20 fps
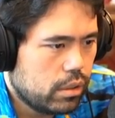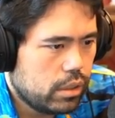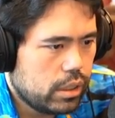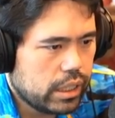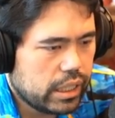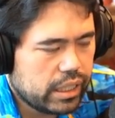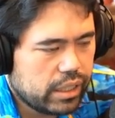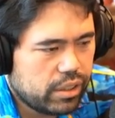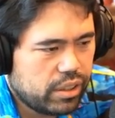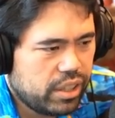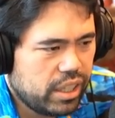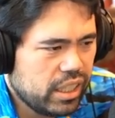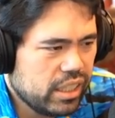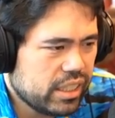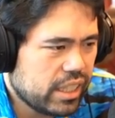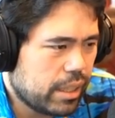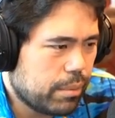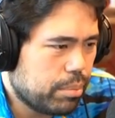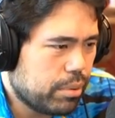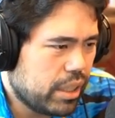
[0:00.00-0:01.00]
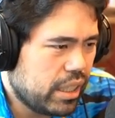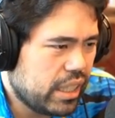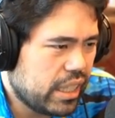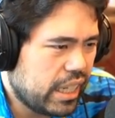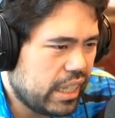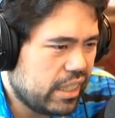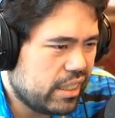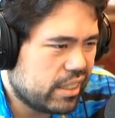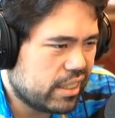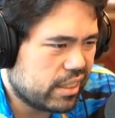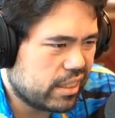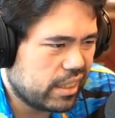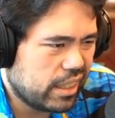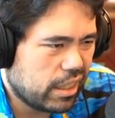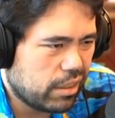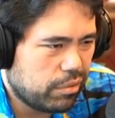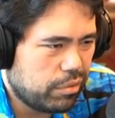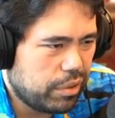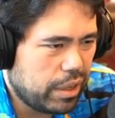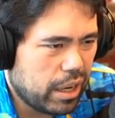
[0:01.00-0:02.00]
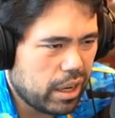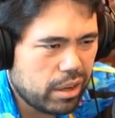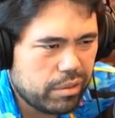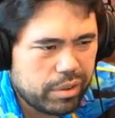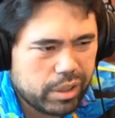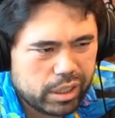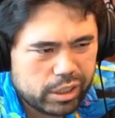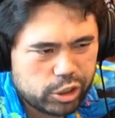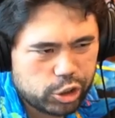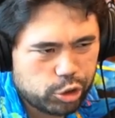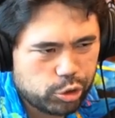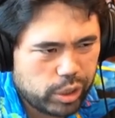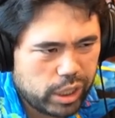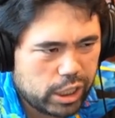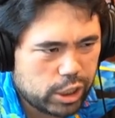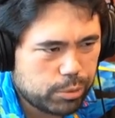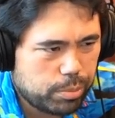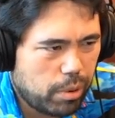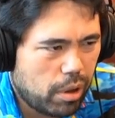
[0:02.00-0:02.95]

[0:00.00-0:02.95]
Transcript: yeah now the thing is I can play knight e6 and get a very very strange